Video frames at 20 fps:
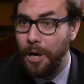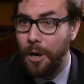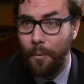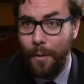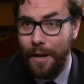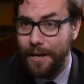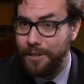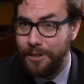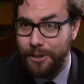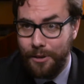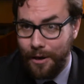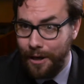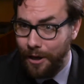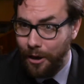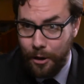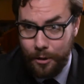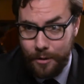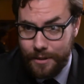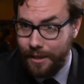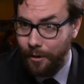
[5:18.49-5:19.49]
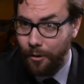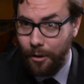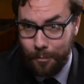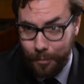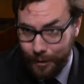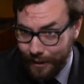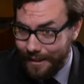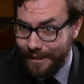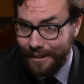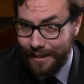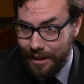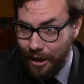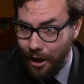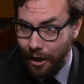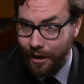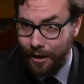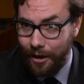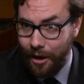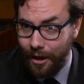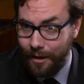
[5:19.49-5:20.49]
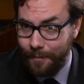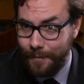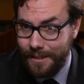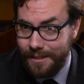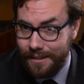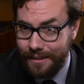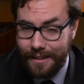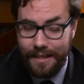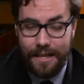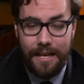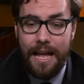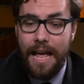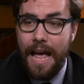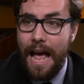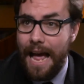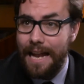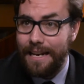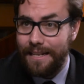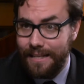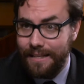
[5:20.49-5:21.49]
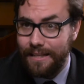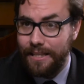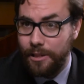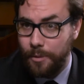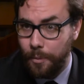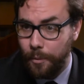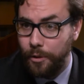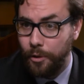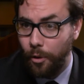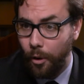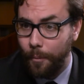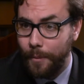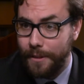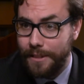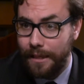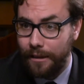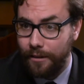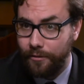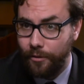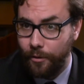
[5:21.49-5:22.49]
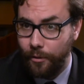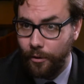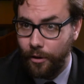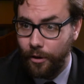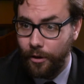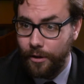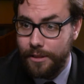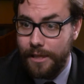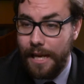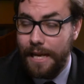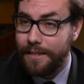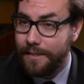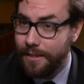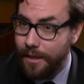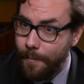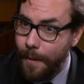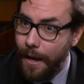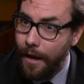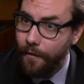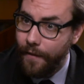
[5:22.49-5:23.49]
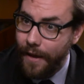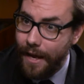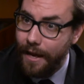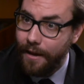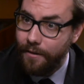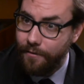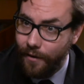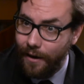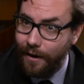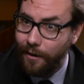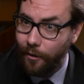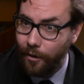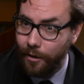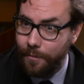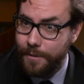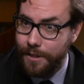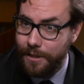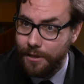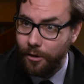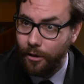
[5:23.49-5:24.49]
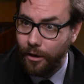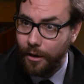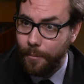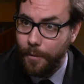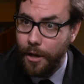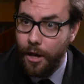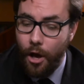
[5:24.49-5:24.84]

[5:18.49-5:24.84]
registered in a hotel completely non-anonymously, and did this with normal telephone calls, and somehow they had firearms in Europe.